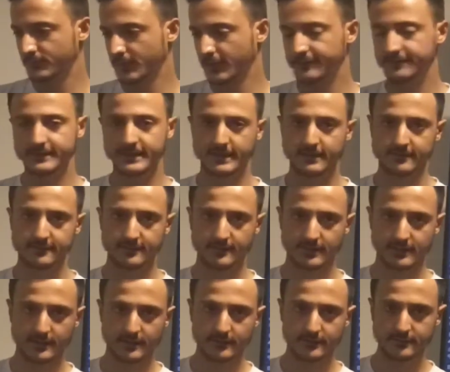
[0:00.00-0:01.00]
if that is the
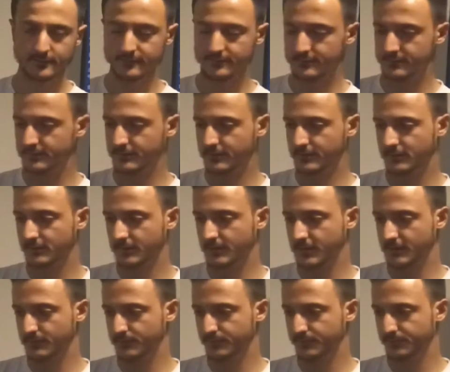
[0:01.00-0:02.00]
case,
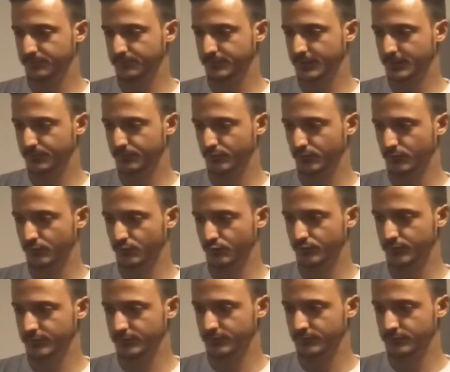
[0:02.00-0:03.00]
then people
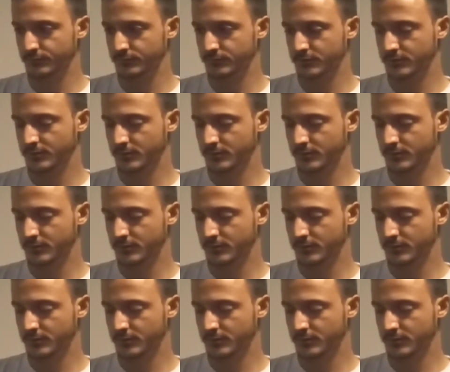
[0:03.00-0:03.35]
will